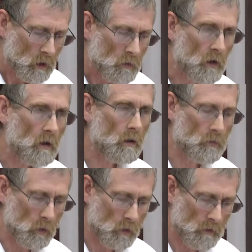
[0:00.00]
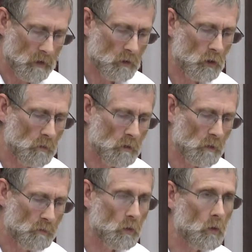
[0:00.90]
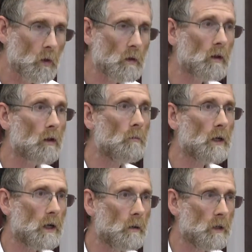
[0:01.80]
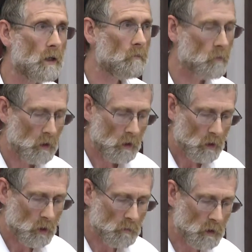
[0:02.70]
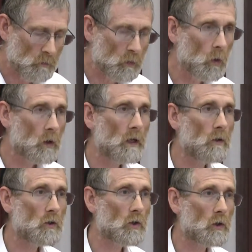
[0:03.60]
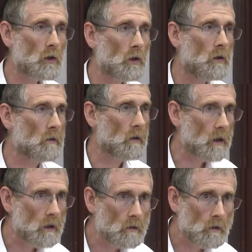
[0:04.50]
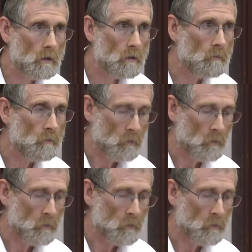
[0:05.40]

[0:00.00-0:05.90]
First of all, that Yom Kippur, Tzom HaRabba, Yom Kippur cannot occur on a Sunday,